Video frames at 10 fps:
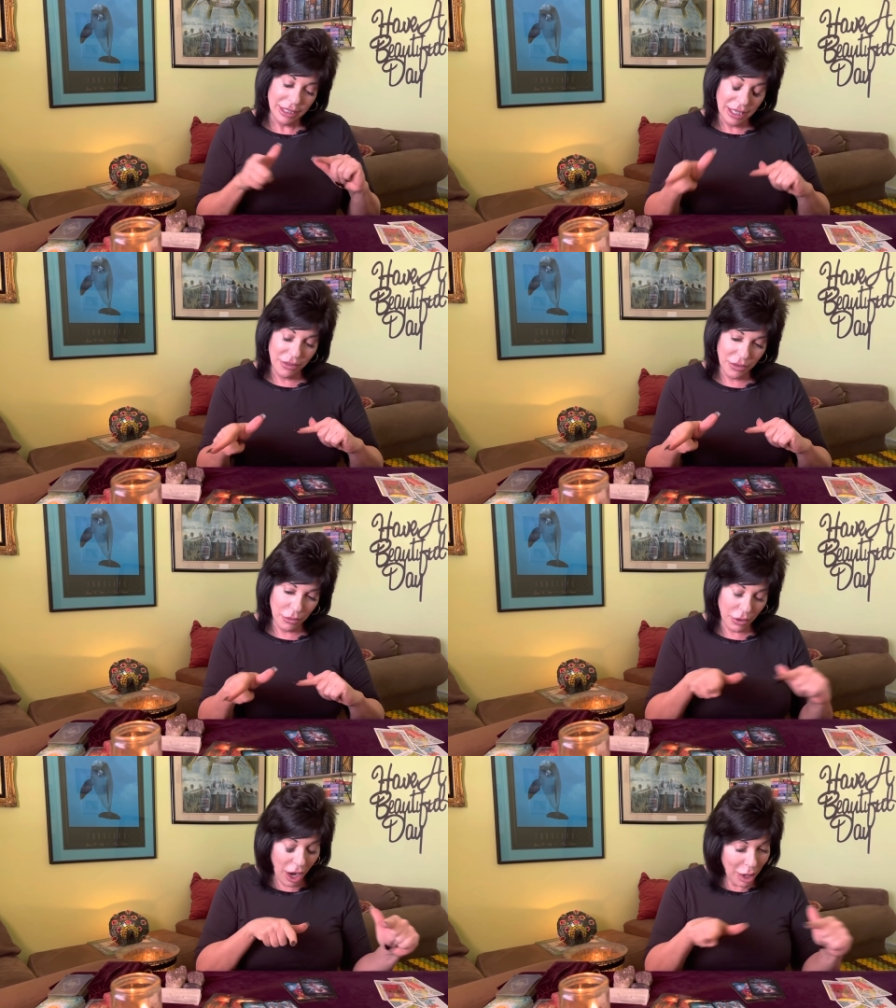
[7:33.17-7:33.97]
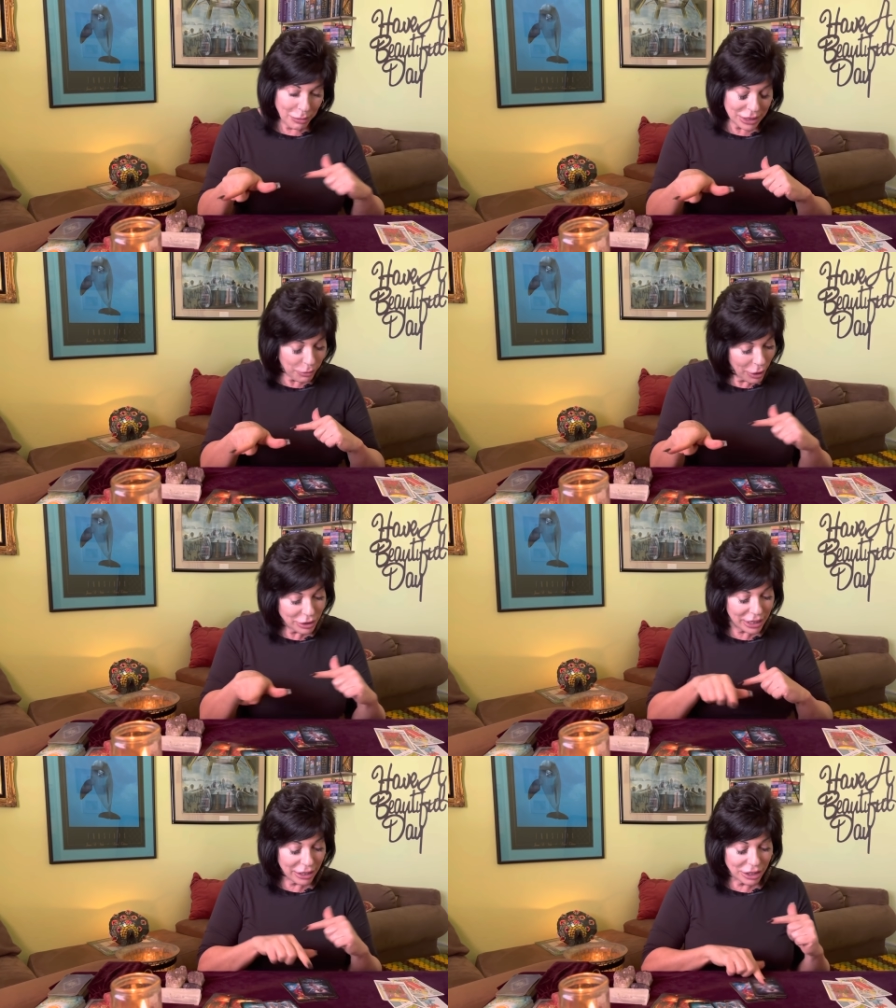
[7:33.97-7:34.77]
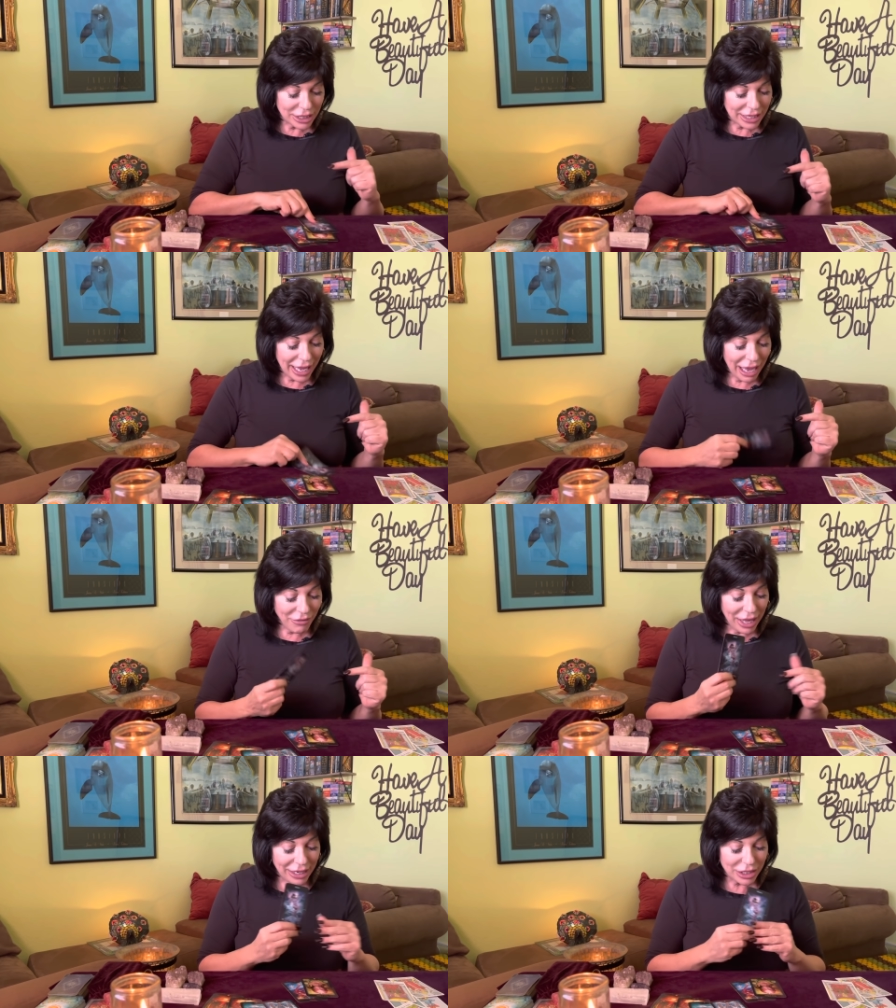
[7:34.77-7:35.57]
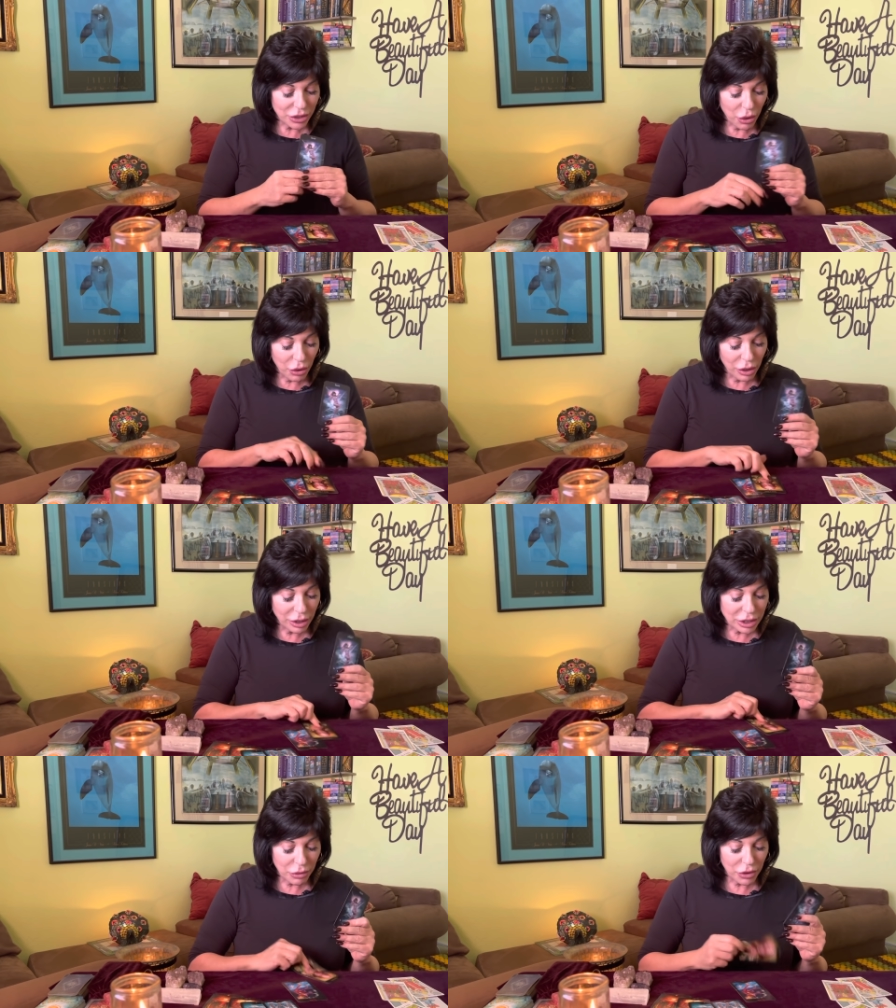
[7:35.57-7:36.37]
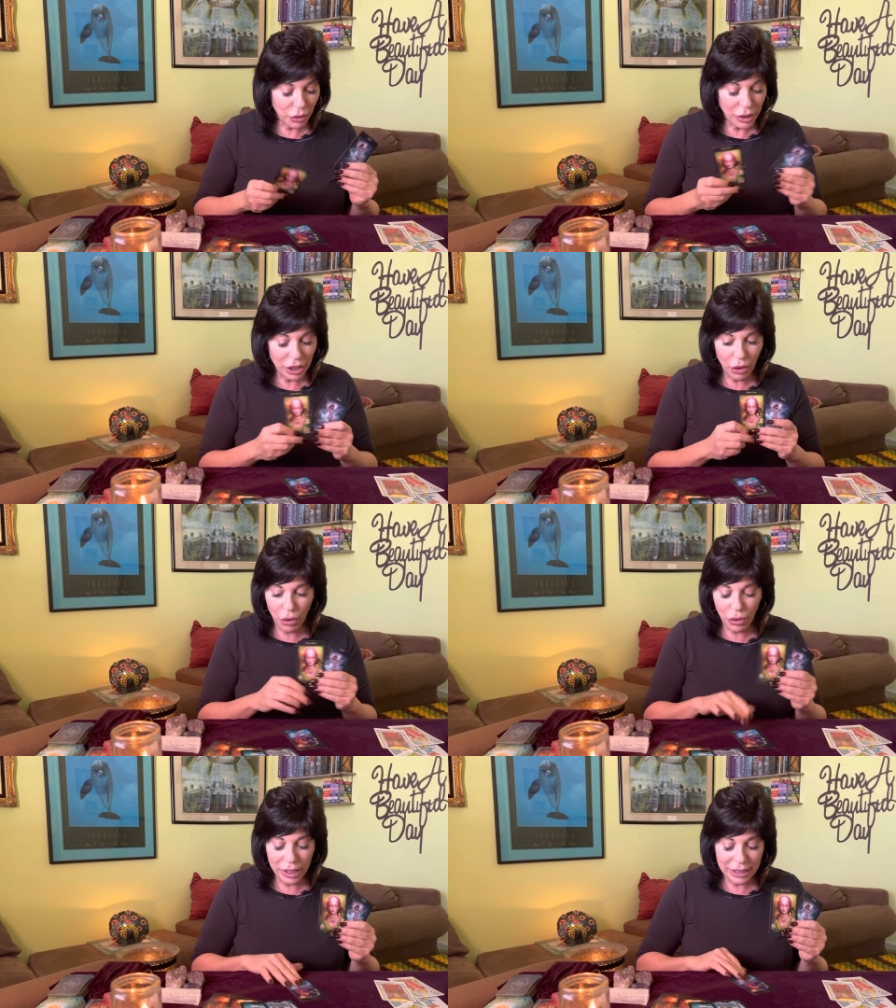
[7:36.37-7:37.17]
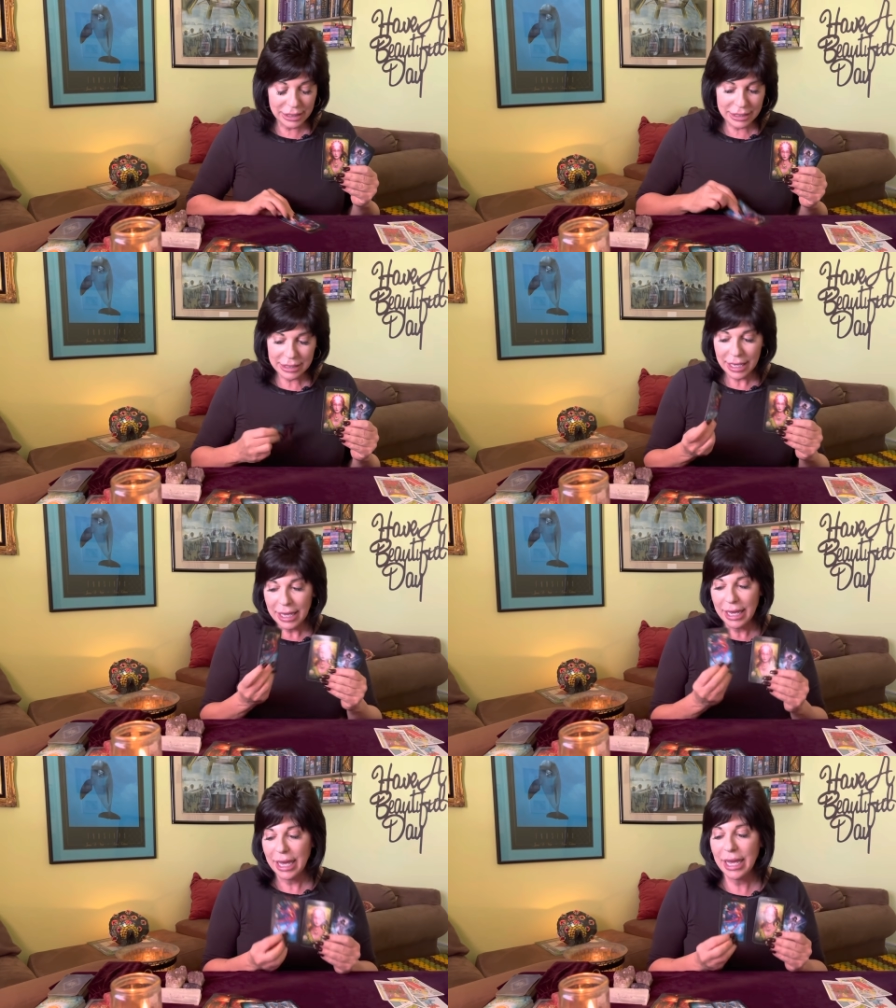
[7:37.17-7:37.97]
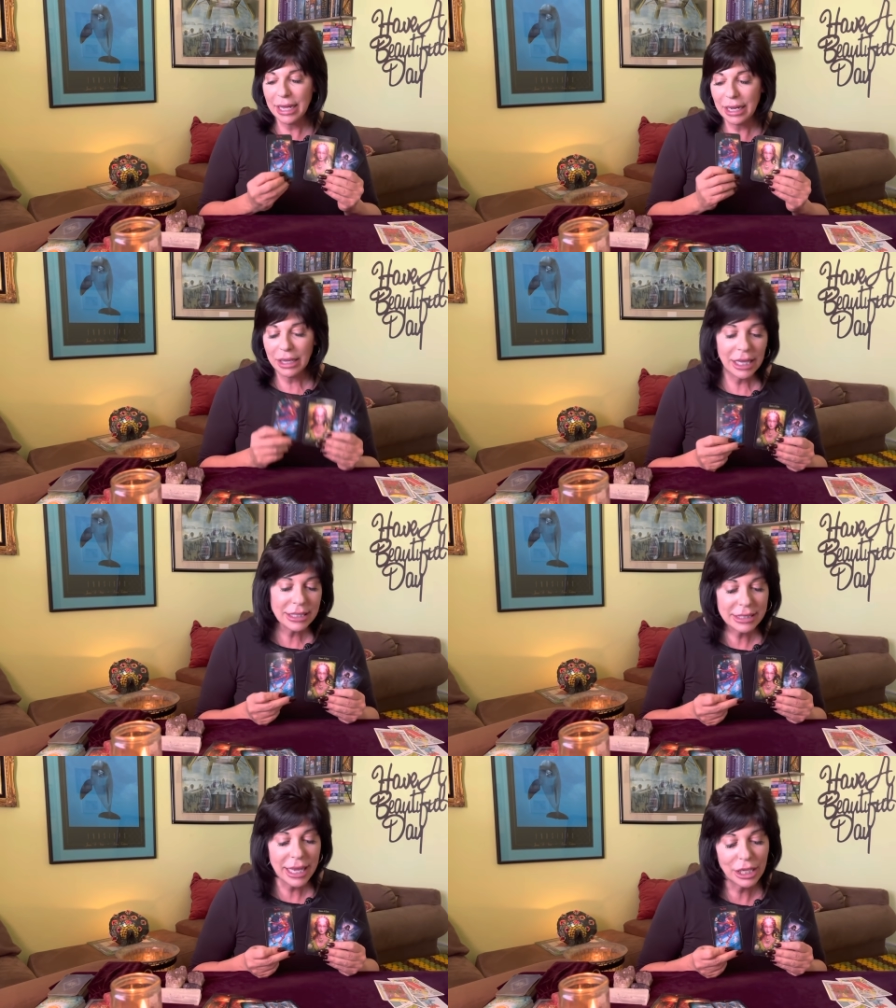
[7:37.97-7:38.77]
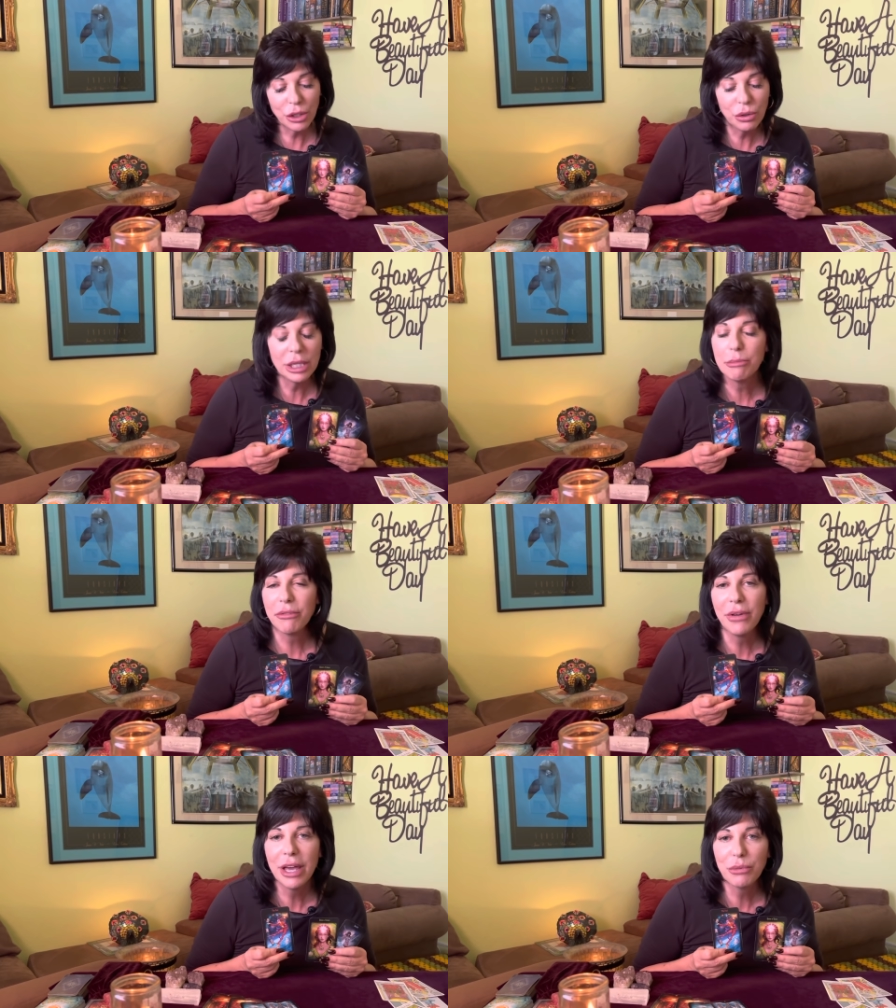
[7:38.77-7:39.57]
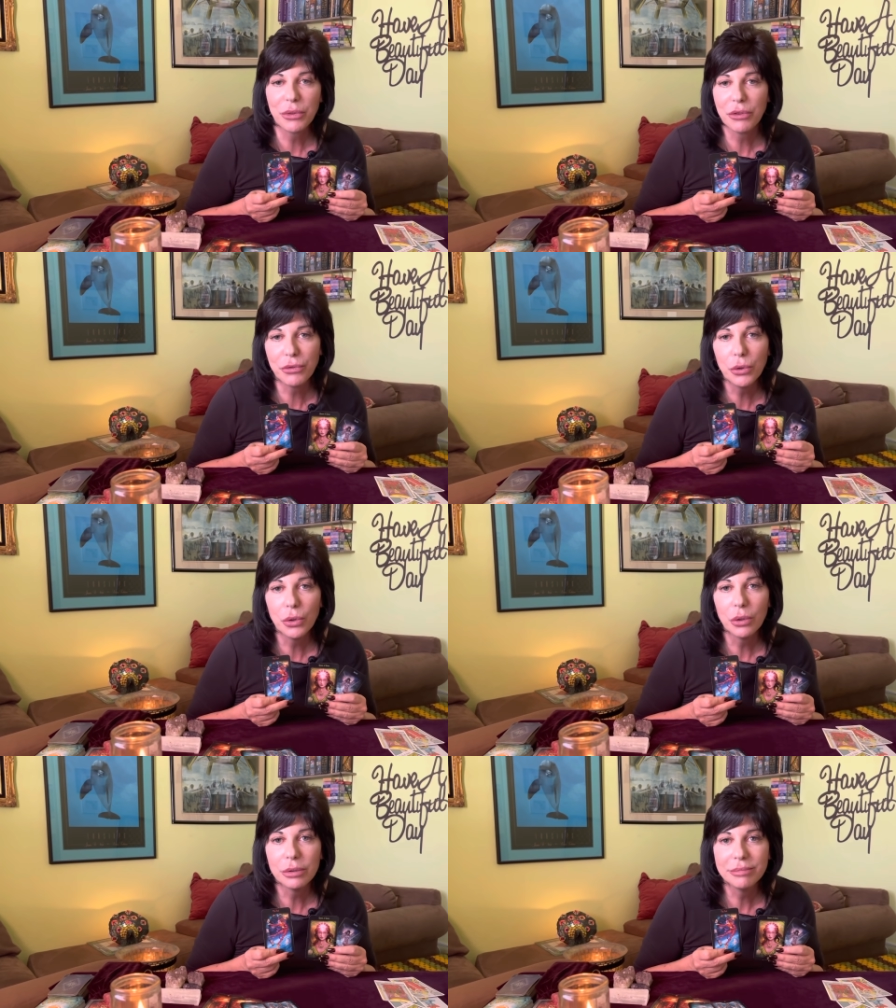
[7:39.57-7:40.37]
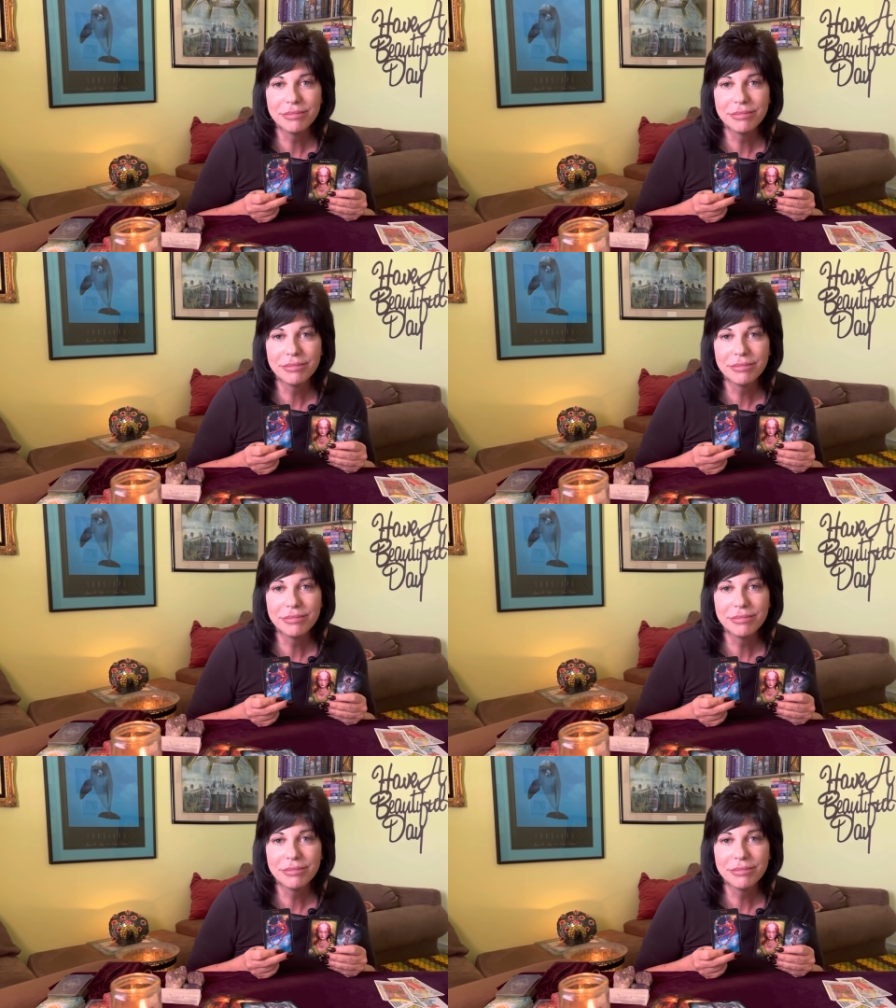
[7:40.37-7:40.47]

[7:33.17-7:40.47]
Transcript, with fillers: And the opposing energies, I have the Eight of Swords with the Queen of Coins. And let's take a new leap of faith with the Fool.